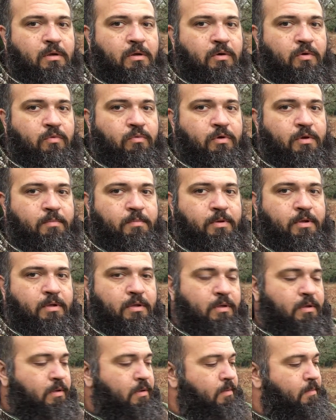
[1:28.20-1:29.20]
grip
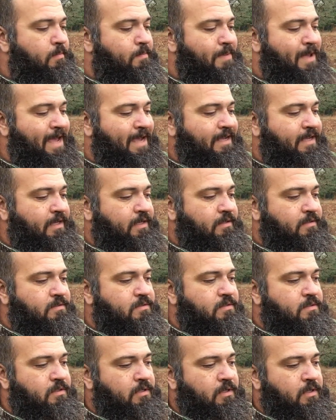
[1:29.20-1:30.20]

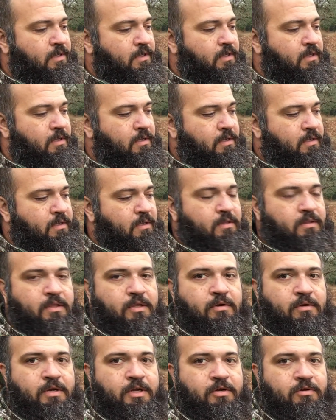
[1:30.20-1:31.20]
backings that
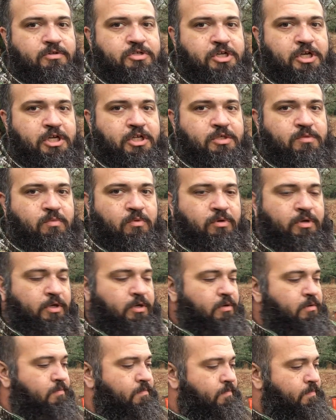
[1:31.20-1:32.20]
are interchangeable
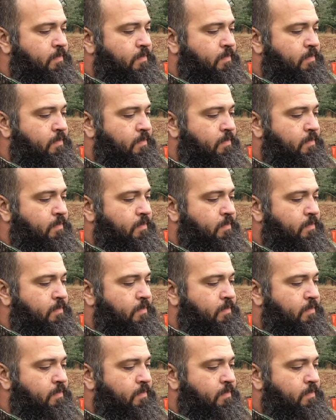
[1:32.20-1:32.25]
here,